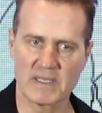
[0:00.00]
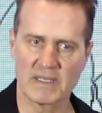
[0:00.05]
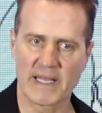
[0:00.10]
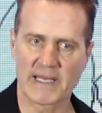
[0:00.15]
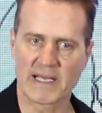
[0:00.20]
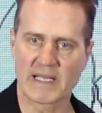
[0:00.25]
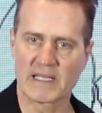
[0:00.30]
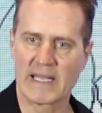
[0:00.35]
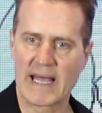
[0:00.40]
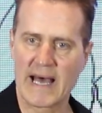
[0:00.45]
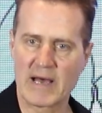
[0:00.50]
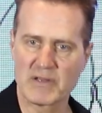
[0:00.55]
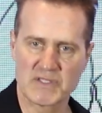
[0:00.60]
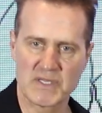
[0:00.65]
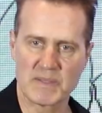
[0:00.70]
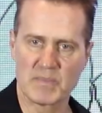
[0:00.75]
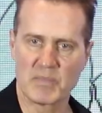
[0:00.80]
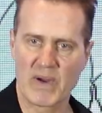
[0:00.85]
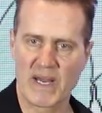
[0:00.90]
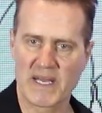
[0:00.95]
like a
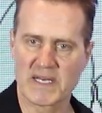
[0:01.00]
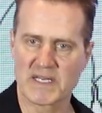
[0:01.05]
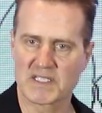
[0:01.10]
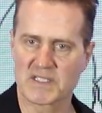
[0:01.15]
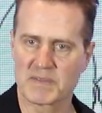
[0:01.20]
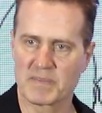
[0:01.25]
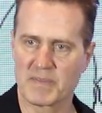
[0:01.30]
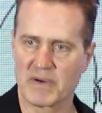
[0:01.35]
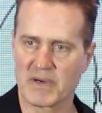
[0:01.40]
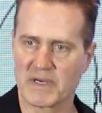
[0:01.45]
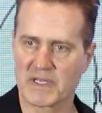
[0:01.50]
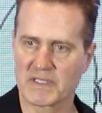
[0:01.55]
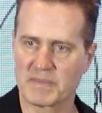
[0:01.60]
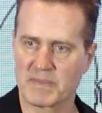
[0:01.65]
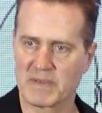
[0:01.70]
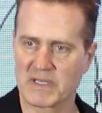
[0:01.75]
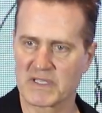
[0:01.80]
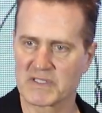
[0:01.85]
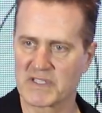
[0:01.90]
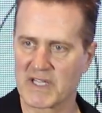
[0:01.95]
lousy brand experience
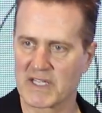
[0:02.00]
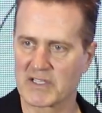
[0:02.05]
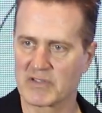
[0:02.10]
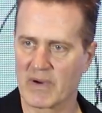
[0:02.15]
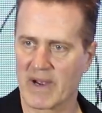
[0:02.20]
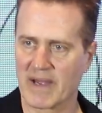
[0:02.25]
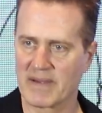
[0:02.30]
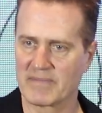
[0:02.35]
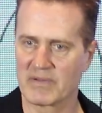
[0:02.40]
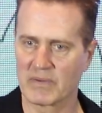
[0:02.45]
because they drive